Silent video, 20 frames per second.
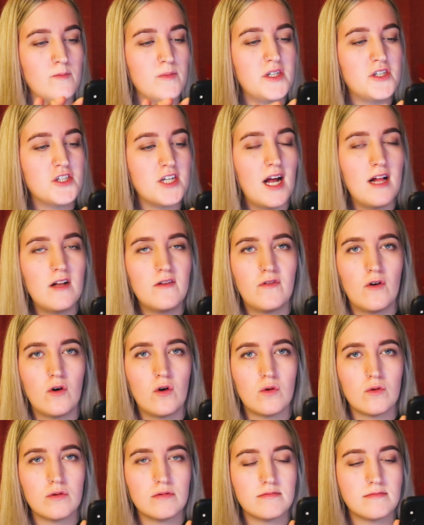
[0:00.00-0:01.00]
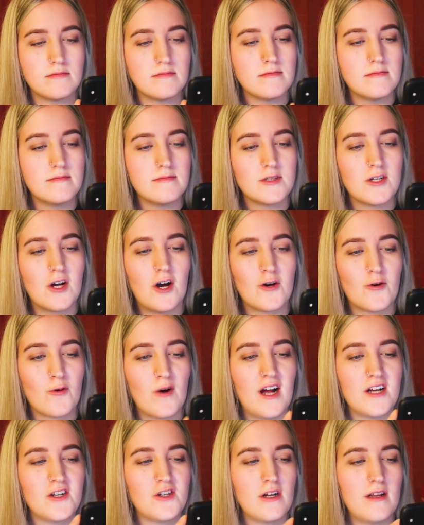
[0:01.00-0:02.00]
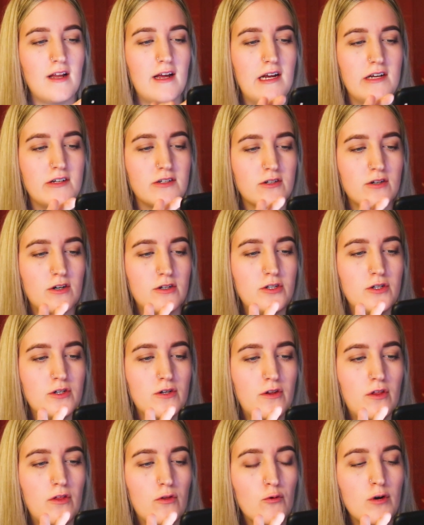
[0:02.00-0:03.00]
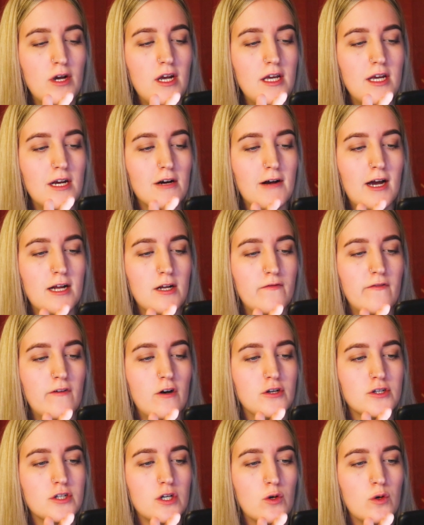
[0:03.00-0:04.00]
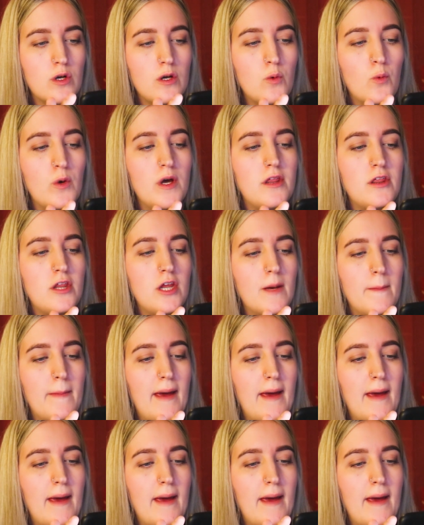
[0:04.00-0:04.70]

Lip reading: Michelle Faux. Congratulations on your 3-year anniversary with your